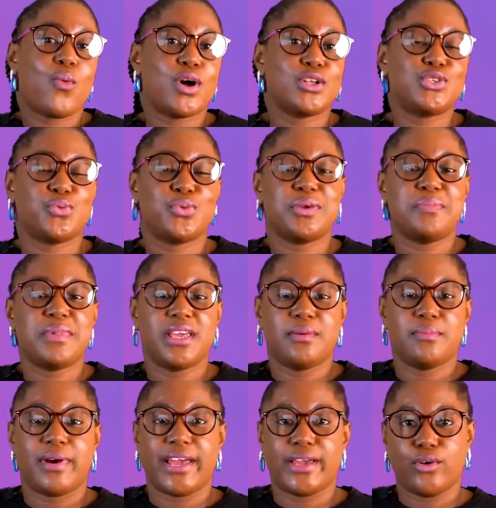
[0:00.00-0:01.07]
what do we
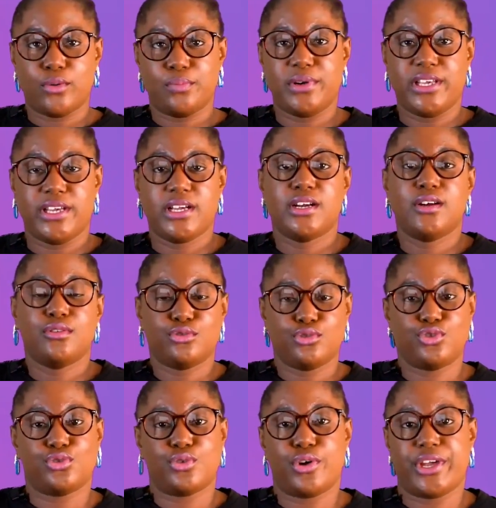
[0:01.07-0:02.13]
mean by oblique
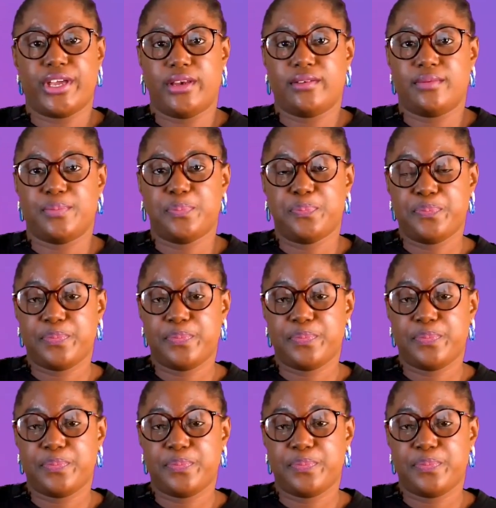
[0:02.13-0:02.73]
drawing?